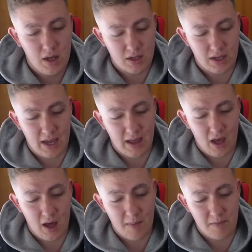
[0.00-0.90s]
yeah,
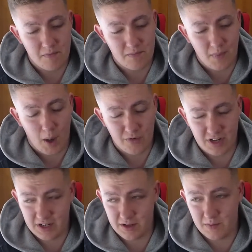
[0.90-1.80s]
um, I
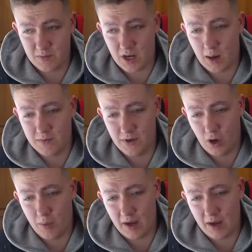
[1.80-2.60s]
predicted them to come top,